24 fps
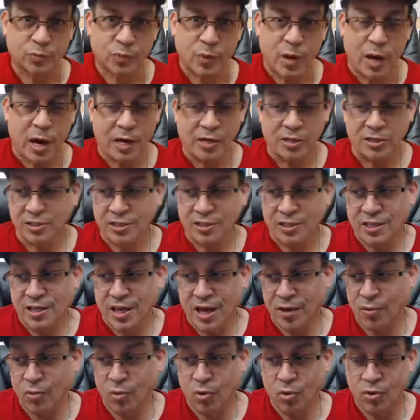honestly,
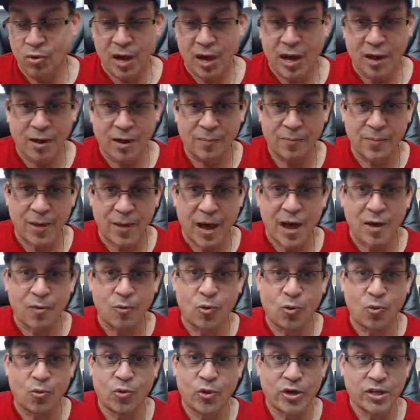I
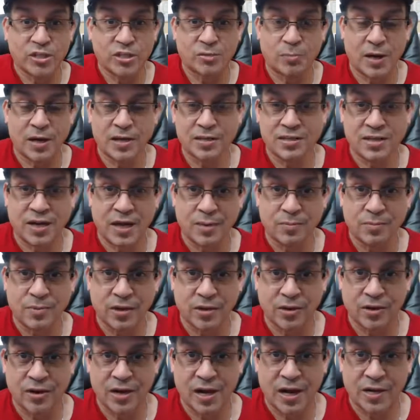won't waste my time
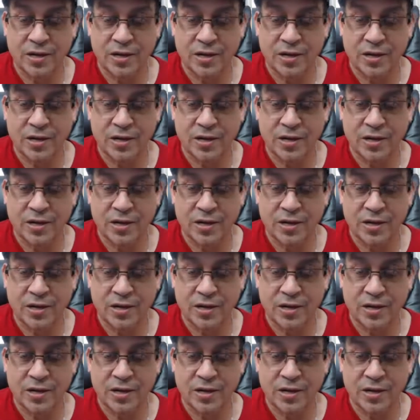there.